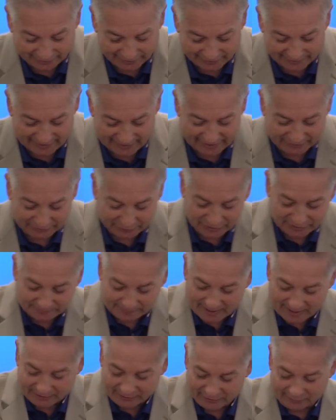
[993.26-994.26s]
in the day, so he
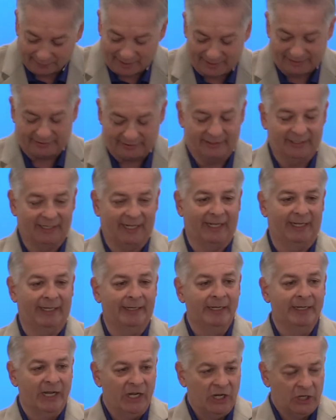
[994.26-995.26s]
spends the rest of the day
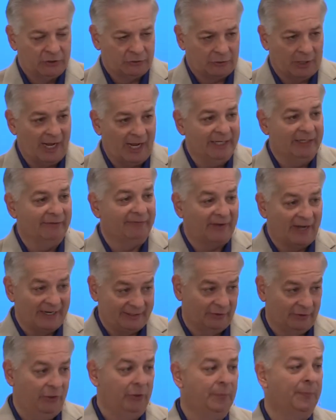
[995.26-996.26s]
trying to find
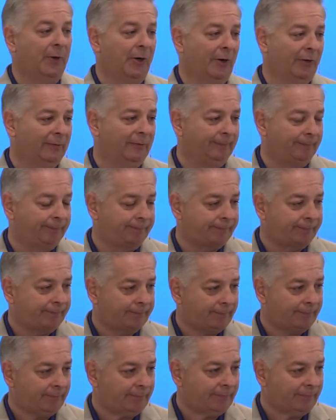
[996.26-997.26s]
a loophole,
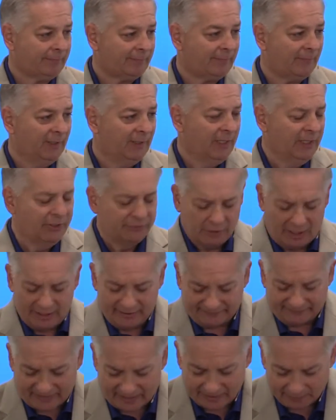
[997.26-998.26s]
trying
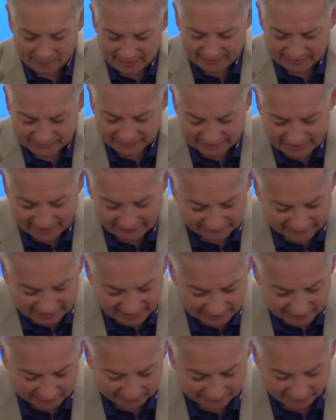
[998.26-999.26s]
to find a way to save
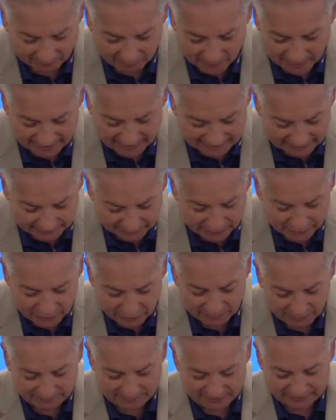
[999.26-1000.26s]
Daniel from what he knew
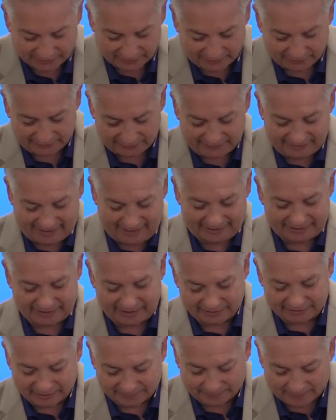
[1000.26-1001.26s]
would be certain death.
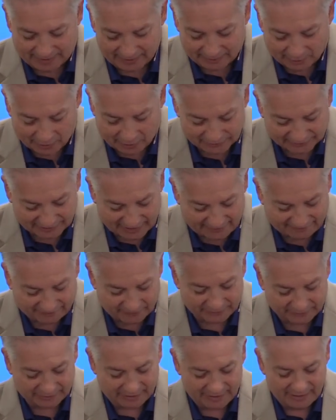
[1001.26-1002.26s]
Yet despite all his
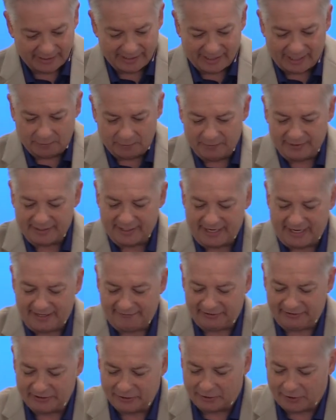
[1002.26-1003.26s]
efforts, and with a
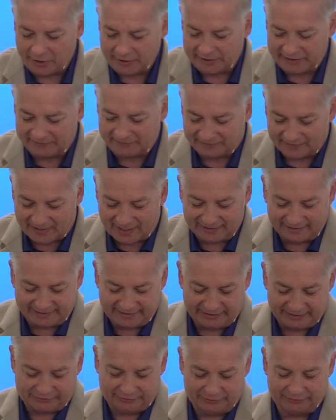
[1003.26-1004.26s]
heavy heart, he finally
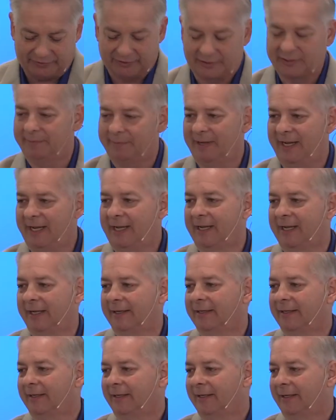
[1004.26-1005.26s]
issues the
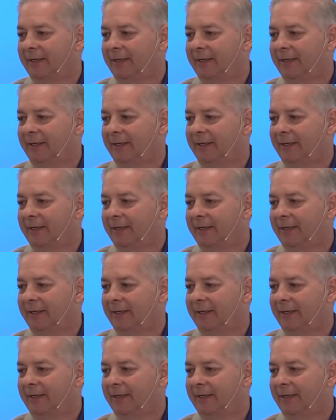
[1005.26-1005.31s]
command,